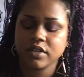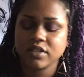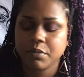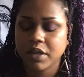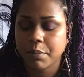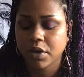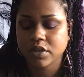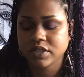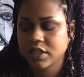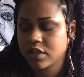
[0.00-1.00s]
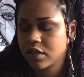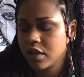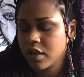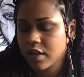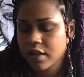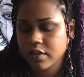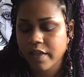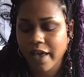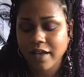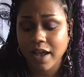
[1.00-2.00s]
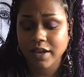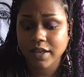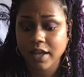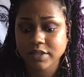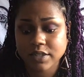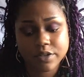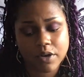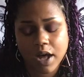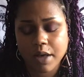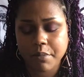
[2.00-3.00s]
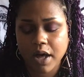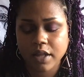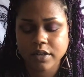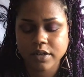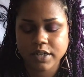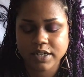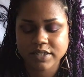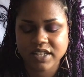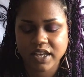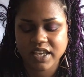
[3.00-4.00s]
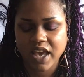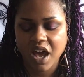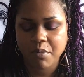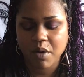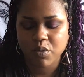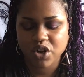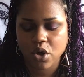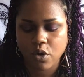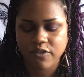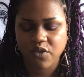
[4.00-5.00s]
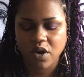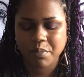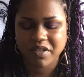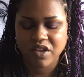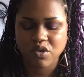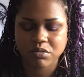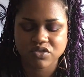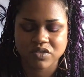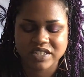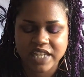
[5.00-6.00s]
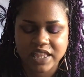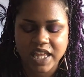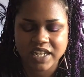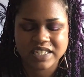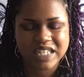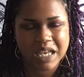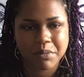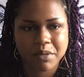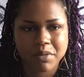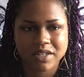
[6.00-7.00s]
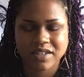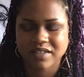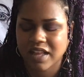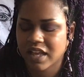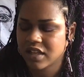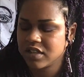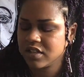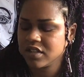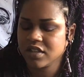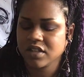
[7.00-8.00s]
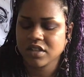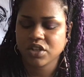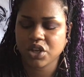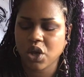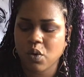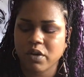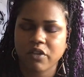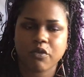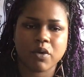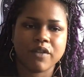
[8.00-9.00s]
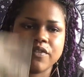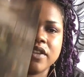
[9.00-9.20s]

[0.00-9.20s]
This could be a person that kind of got you a little hot and bothered, and it's like, yeah, I'm going to go for it, but then you almost resent that excitement because it's like, you know, what if